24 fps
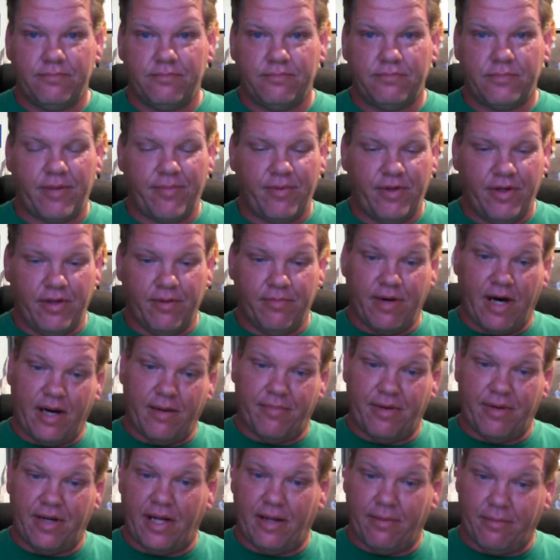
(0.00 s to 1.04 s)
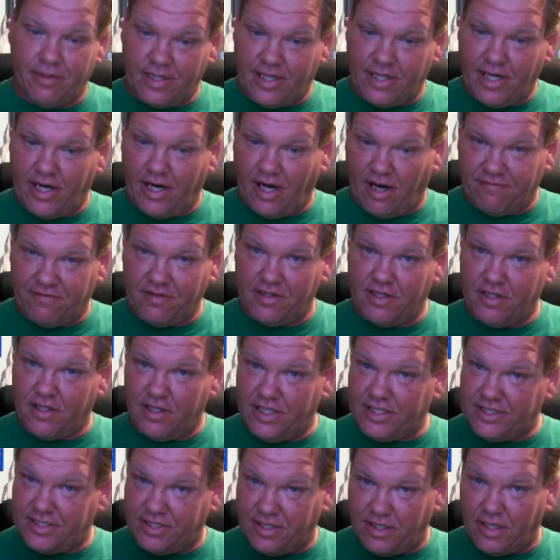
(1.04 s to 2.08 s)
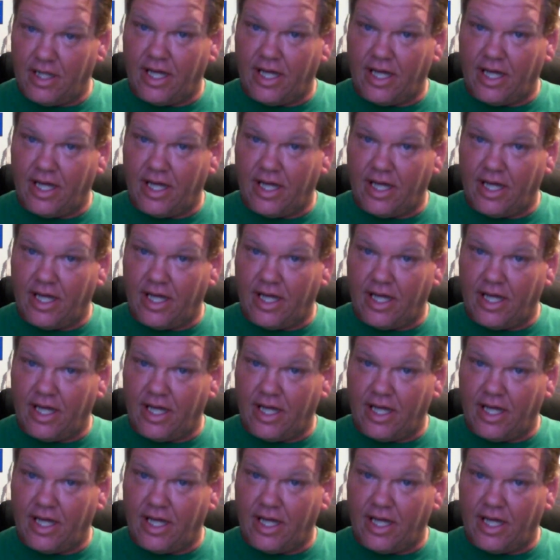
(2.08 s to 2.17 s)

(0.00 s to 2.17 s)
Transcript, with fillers: Maybe you might have been able to get off a little easier